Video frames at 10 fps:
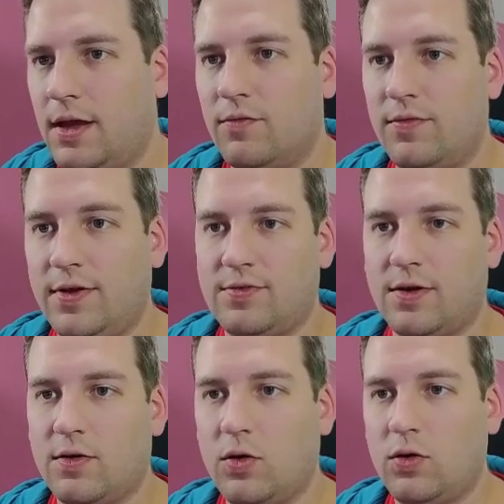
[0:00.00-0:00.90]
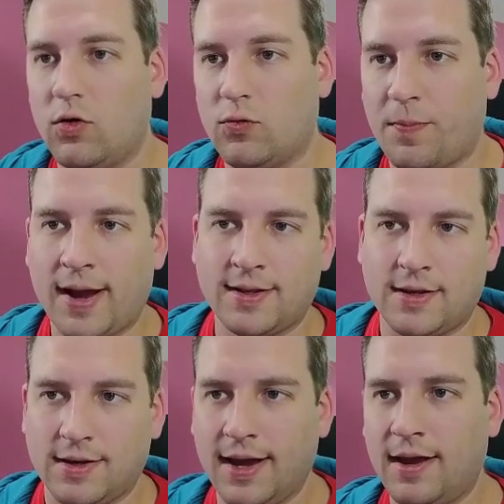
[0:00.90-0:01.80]
vis 0 goes back
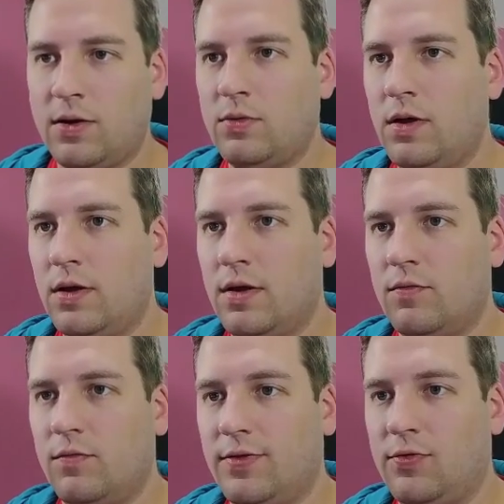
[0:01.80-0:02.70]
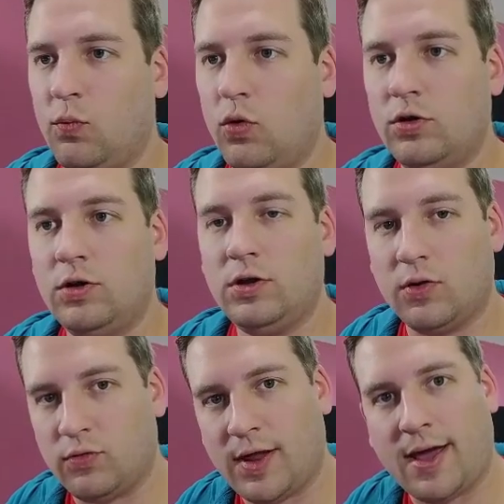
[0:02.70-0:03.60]
to town, vis 1
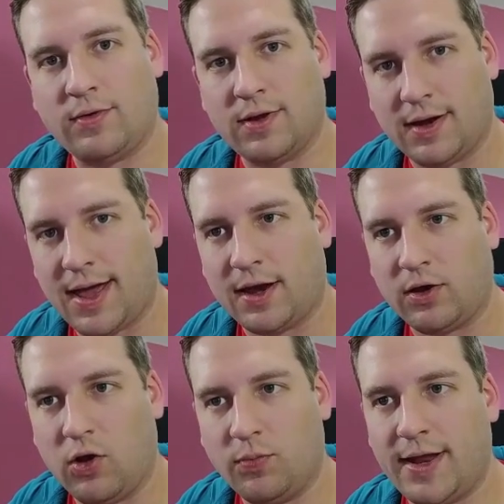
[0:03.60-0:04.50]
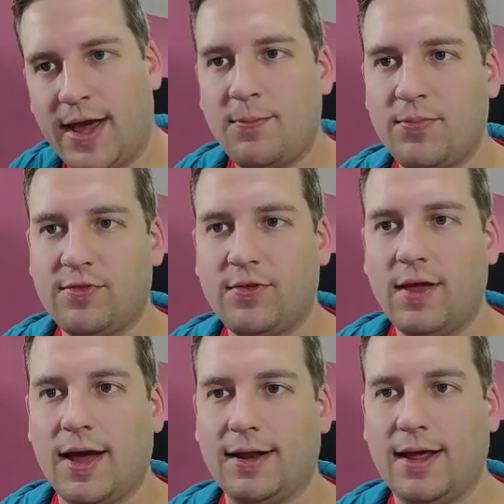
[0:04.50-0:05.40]
goes down to the catacomb depths,
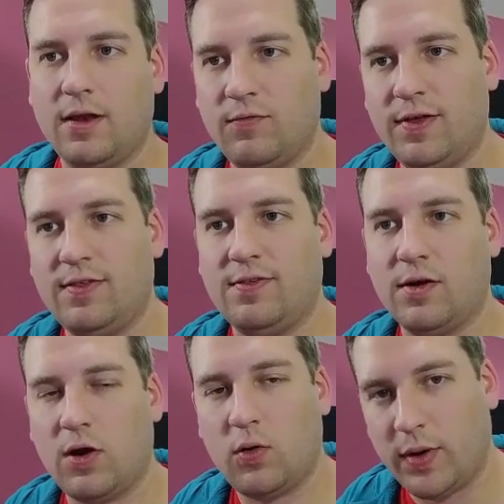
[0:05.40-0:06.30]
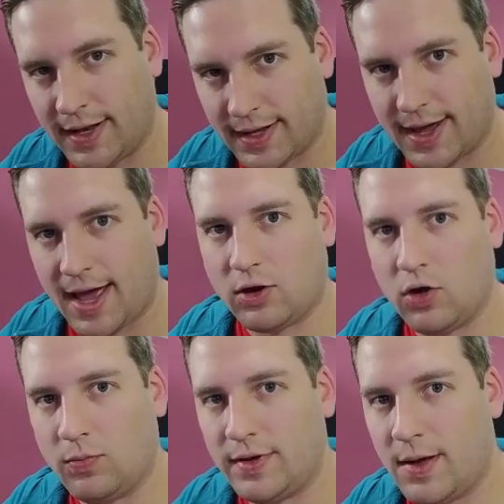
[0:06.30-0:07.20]
and then vis 0 in the
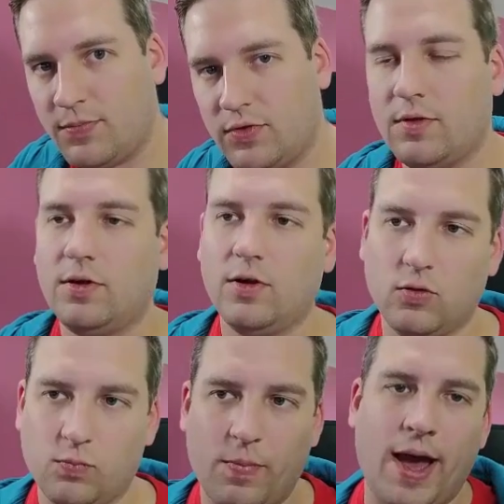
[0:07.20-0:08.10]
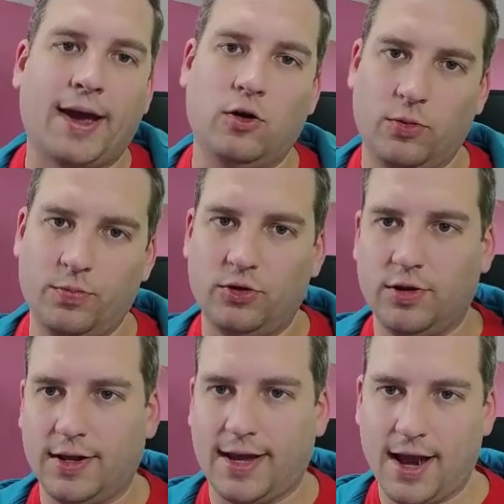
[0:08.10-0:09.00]
catacomb depths goes back up
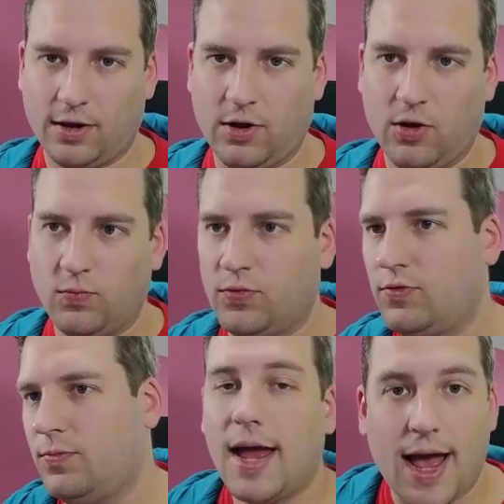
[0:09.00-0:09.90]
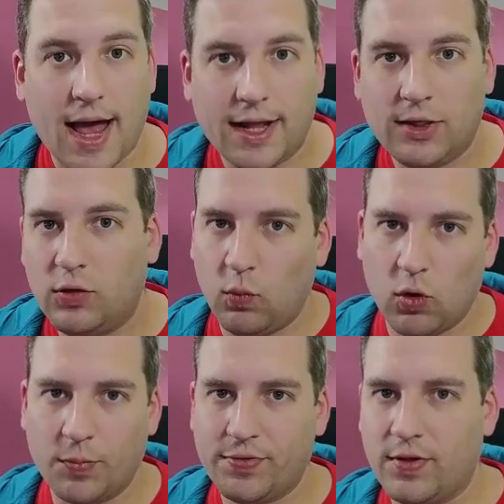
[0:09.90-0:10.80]
to the catacombs. And the
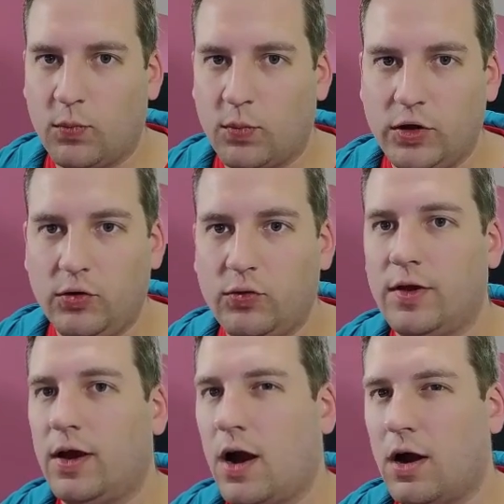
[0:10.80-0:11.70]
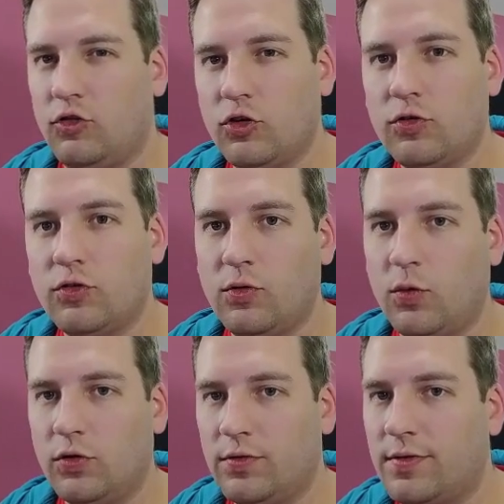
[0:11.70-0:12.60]
warps that we're using are just the
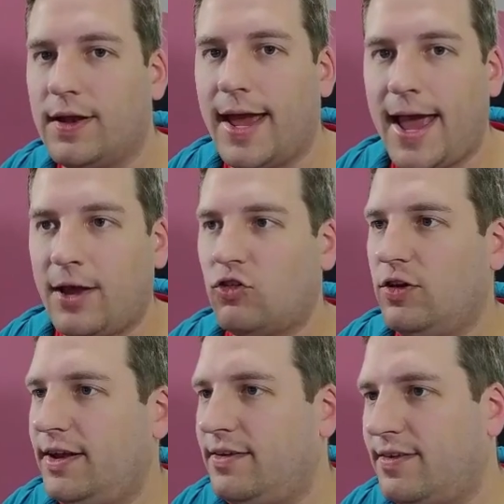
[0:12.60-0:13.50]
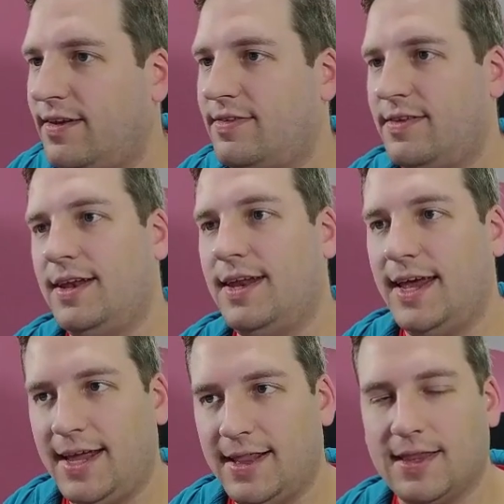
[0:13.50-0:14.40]
ones that actually existed
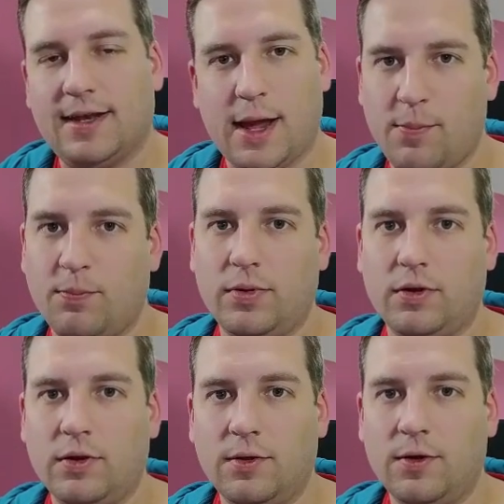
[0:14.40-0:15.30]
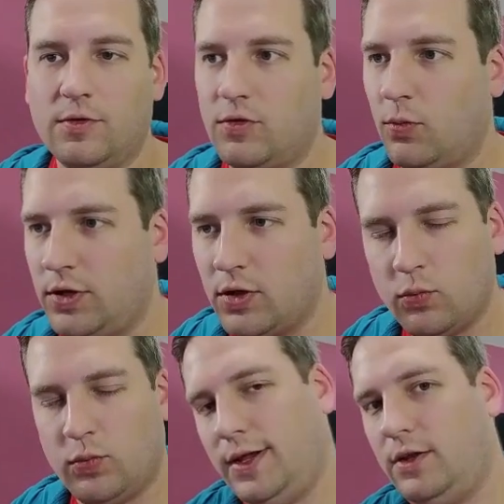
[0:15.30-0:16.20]
in the temple, so we
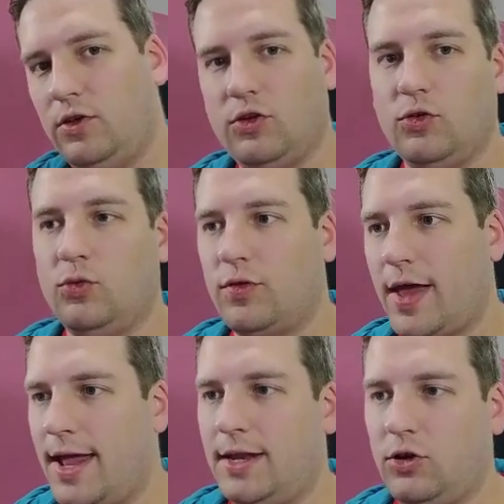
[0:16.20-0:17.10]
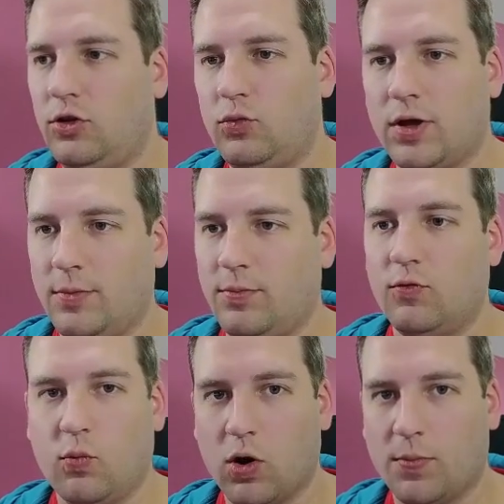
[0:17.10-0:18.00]
don't need to use any new type
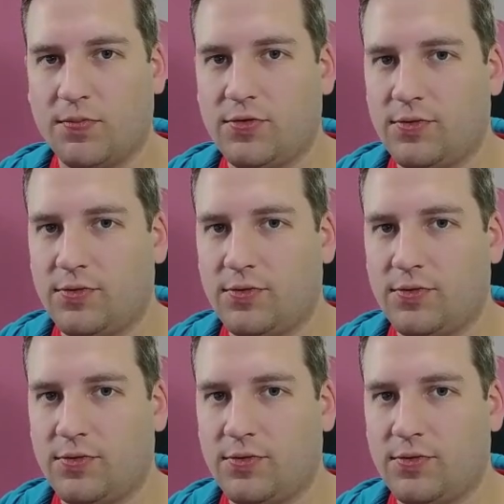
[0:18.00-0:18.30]
of warps.